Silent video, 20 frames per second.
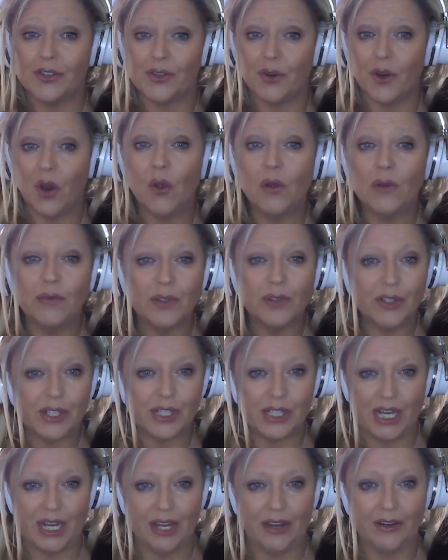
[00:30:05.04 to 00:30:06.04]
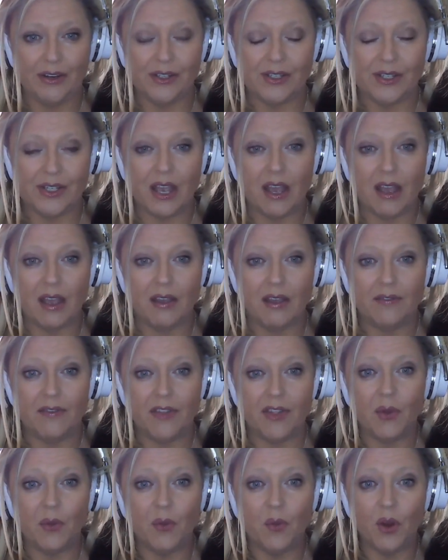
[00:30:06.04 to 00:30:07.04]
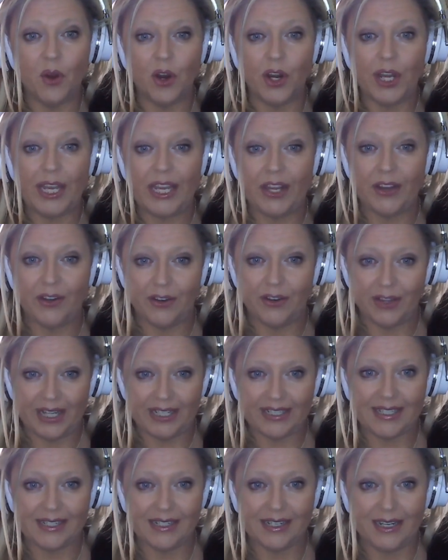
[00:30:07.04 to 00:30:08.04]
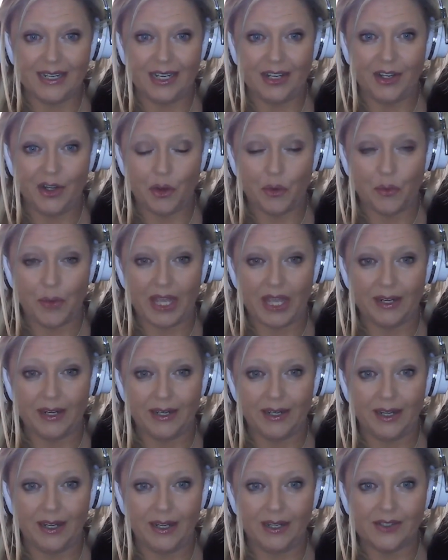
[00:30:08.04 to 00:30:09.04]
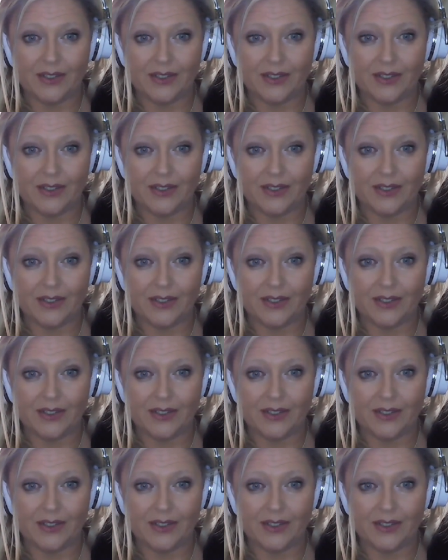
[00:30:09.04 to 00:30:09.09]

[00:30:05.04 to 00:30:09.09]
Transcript: or overseers of the work here that's done in humanity.